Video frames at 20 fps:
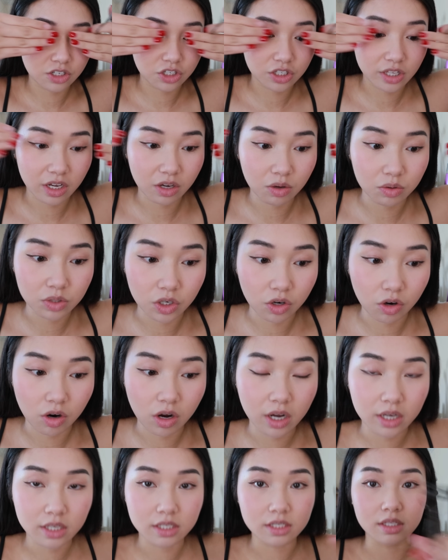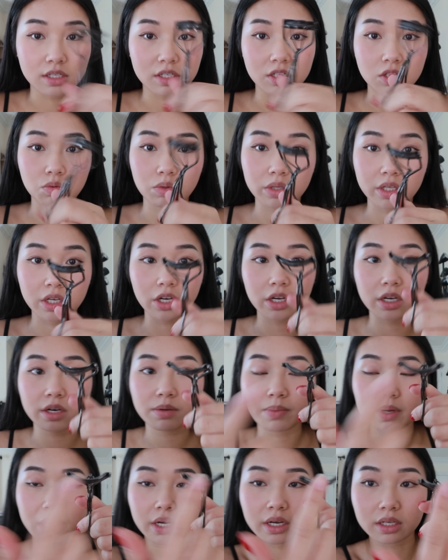it just like goes across. This is really
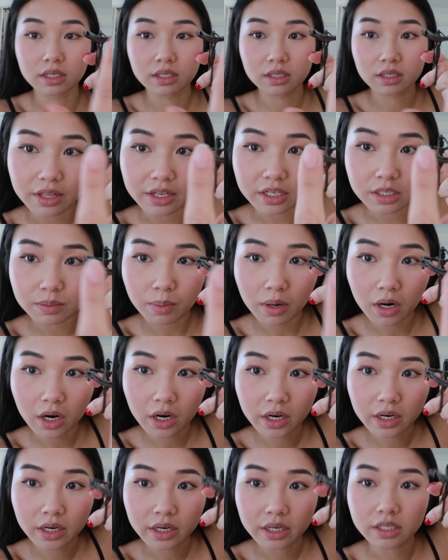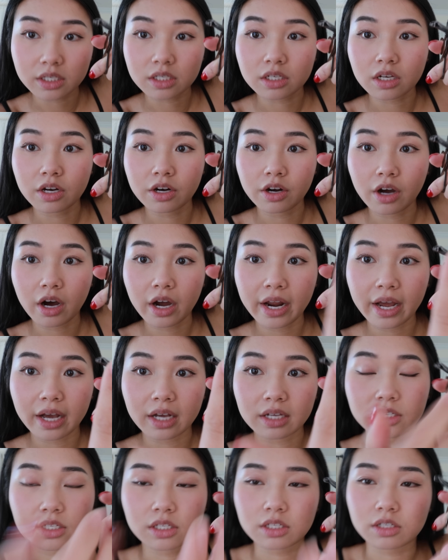good because this part is not
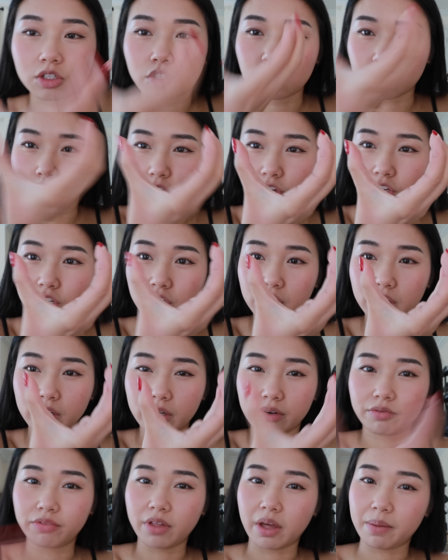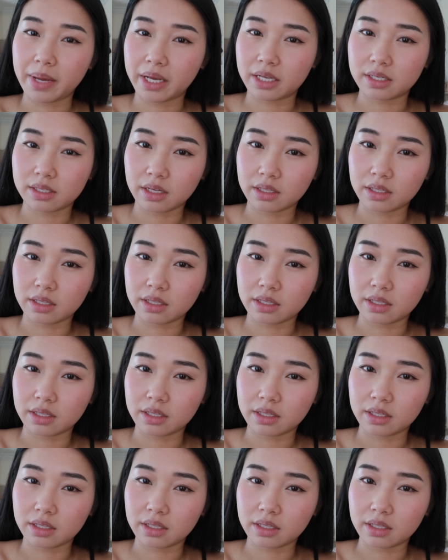as circular, if that makes